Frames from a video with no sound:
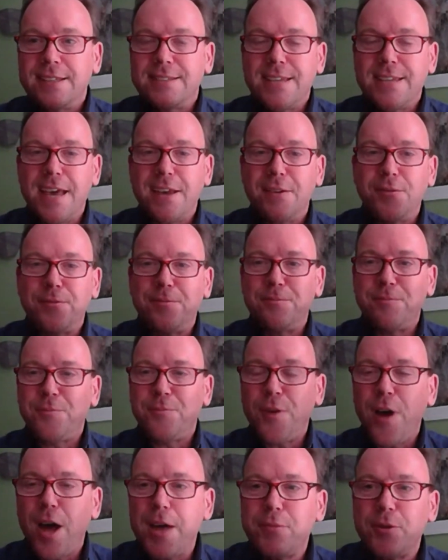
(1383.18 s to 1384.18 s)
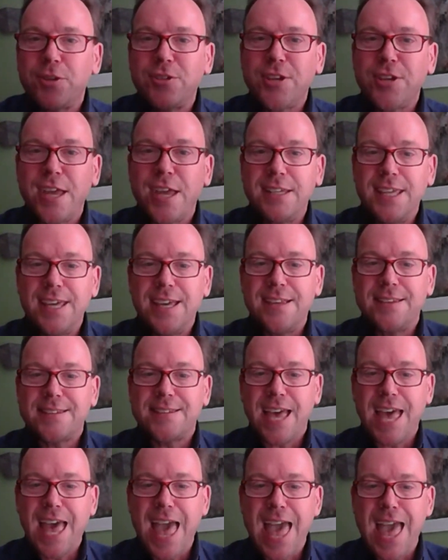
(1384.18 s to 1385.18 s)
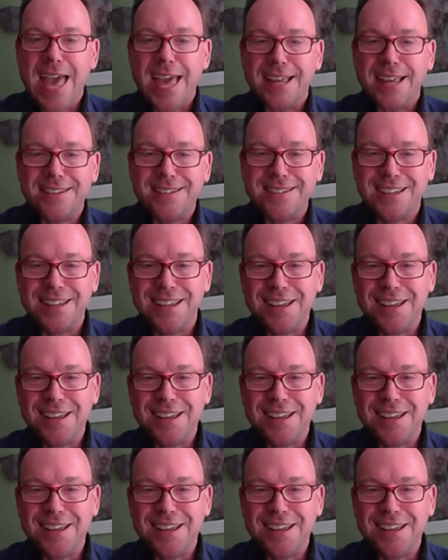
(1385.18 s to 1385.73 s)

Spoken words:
5 or 10 years ahead